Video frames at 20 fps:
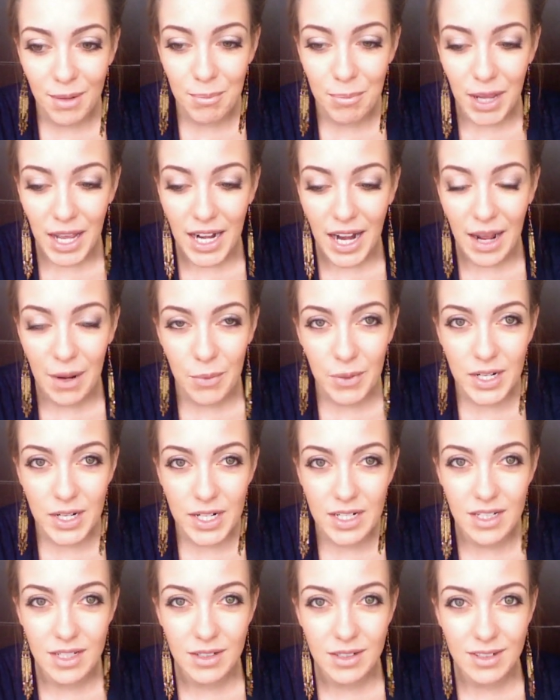but I
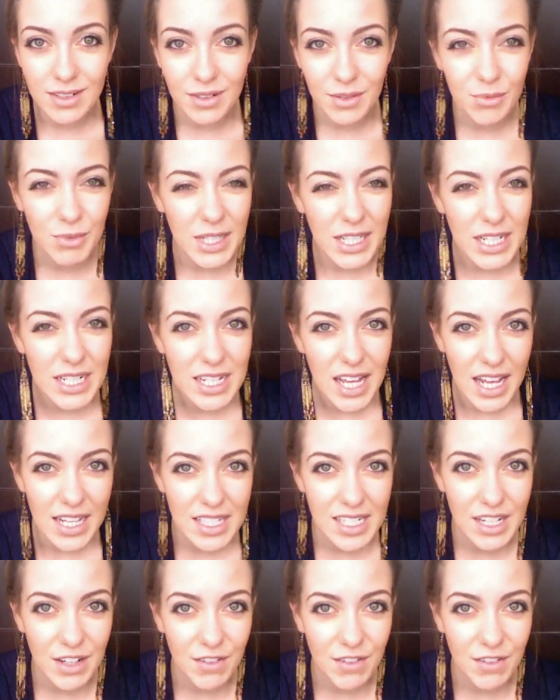wanted to really test